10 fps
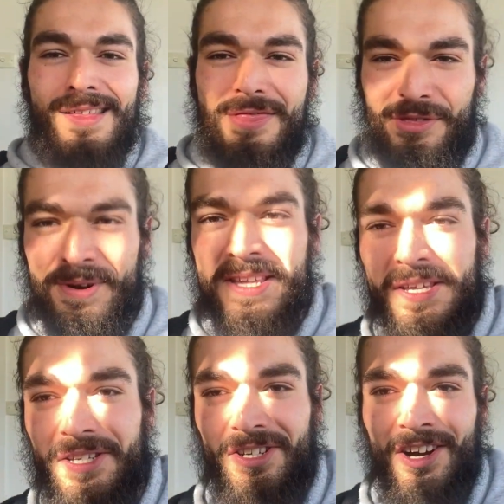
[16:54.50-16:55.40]
3
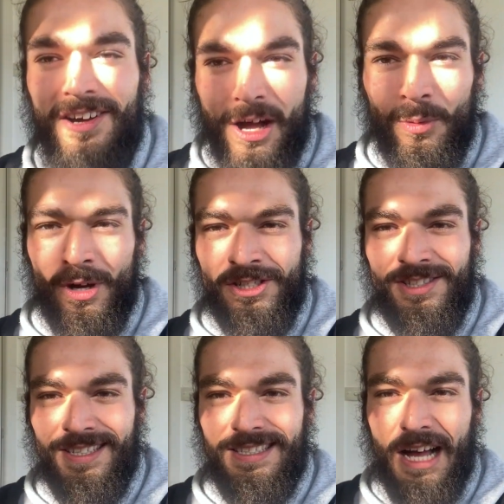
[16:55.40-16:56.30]
years ago, I
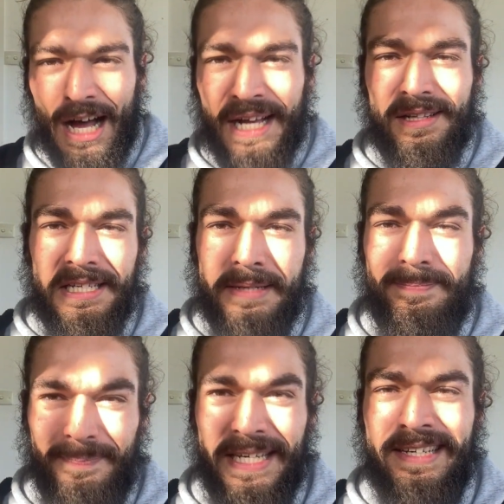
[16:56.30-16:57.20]
watched this ugly
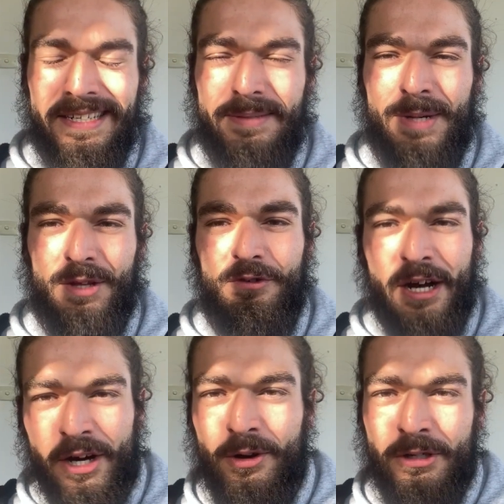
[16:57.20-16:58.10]
bearded
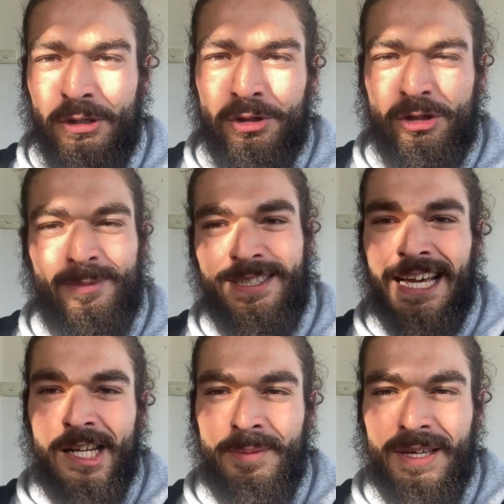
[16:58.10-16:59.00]
motherfucker on YouTube
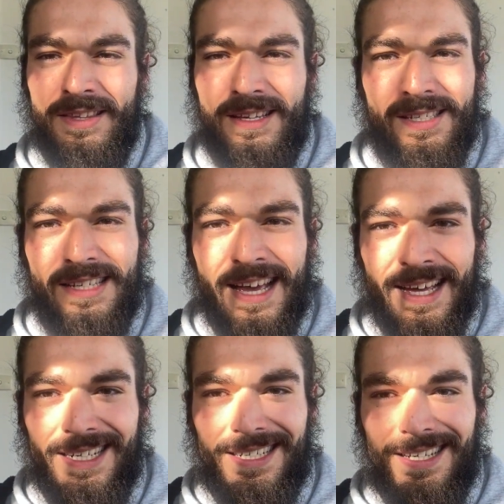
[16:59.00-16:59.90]
telling me this,
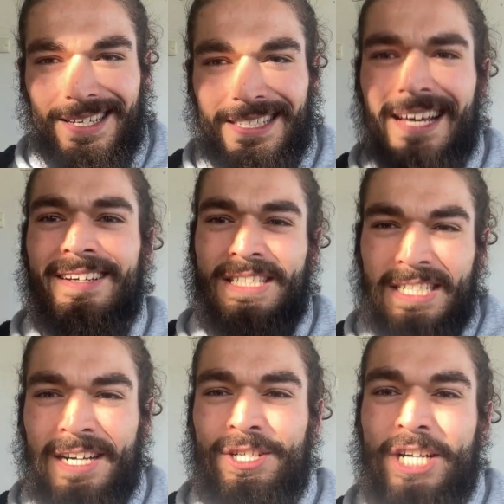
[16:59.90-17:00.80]
and yeah, it's
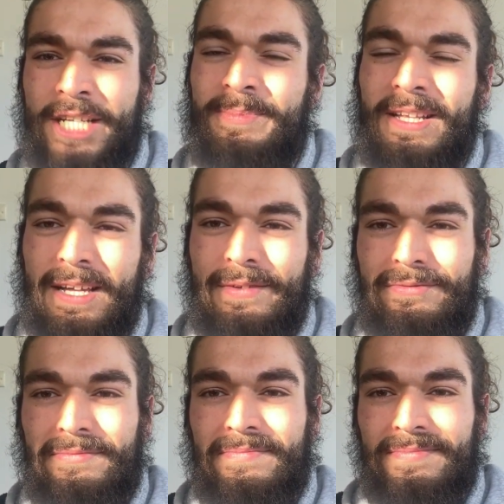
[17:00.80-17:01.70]
kind of changed my life.
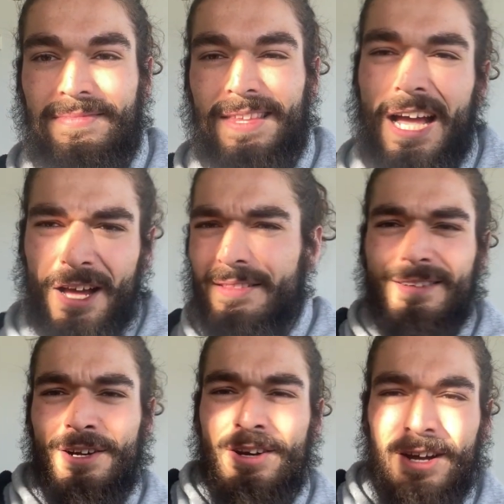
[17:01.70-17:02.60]
I
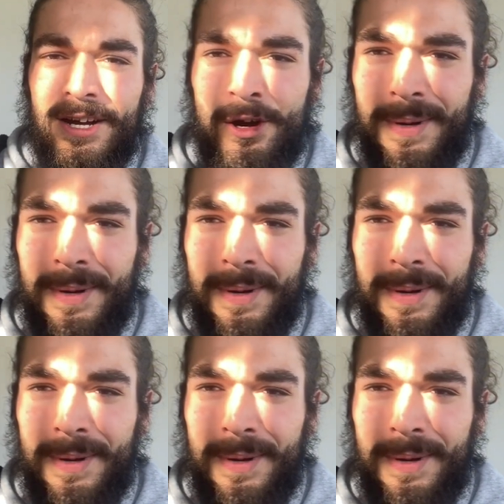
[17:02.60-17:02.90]
don't know, I hope